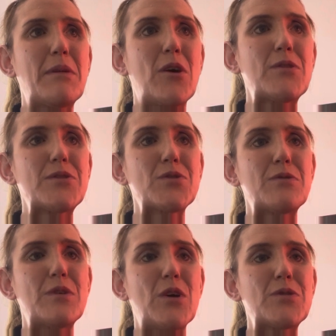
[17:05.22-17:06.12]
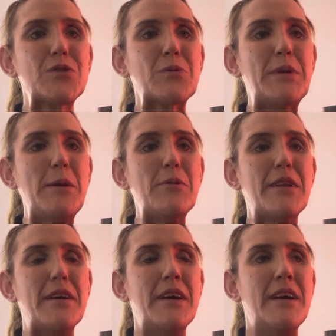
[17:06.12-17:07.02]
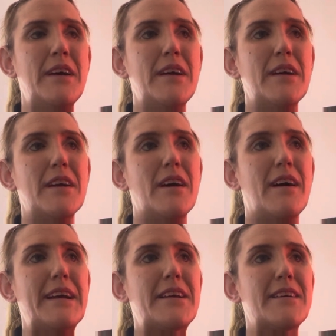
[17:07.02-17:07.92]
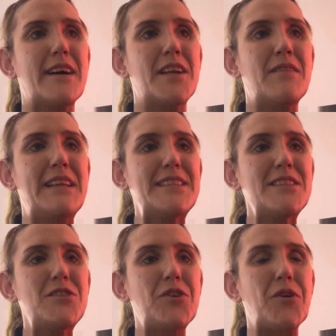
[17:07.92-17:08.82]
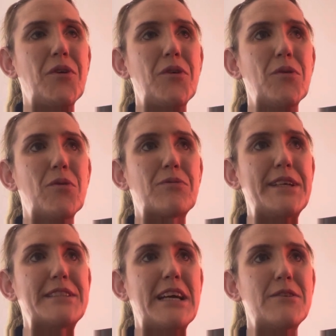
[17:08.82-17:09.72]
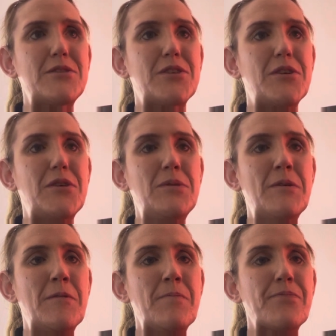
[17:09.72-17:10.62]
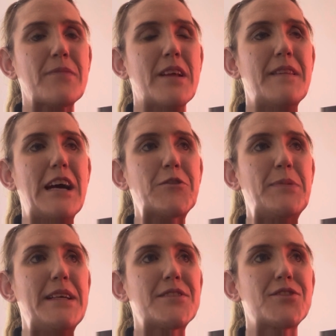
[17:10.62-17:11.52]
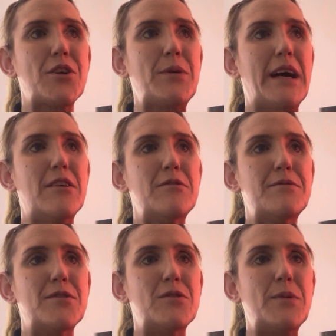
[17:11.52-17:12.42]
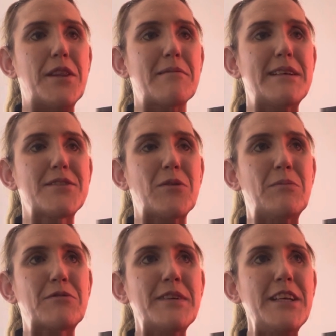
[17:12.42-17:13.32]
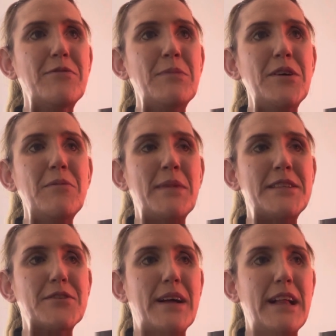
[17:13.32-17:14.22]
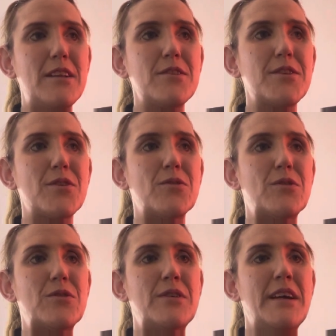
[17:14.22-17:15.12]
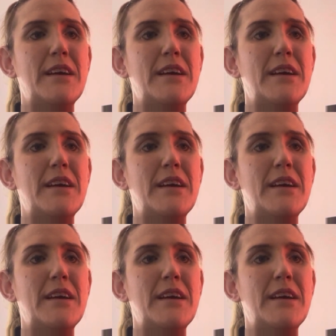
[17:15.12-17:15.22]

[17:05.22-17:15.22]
blogs or vlogs or people that I could kind of listen to or reach out to, that would be so helpful. Whether it's on bereavement, mental health, or